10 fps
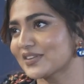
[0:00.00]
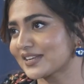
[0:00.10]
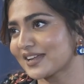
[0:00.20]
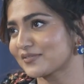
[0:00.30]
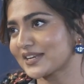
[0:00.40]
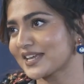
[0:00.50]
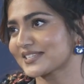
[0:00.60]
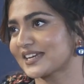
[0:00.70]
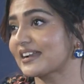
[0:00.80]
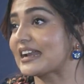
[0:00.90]
I get very
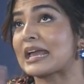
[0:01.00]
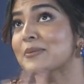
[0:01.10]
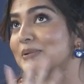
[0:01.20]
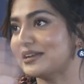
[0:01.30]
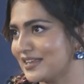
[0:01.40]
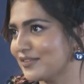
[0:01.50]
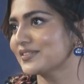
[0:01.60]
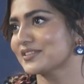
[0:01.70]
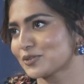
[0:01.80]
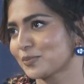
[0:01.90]
excited, and I
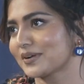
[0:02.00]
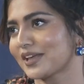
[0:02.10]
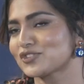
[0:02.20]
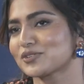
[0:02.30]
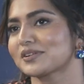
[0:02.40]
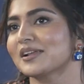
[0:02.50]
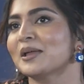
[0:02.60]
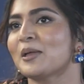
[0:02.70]
believe in the supernatural.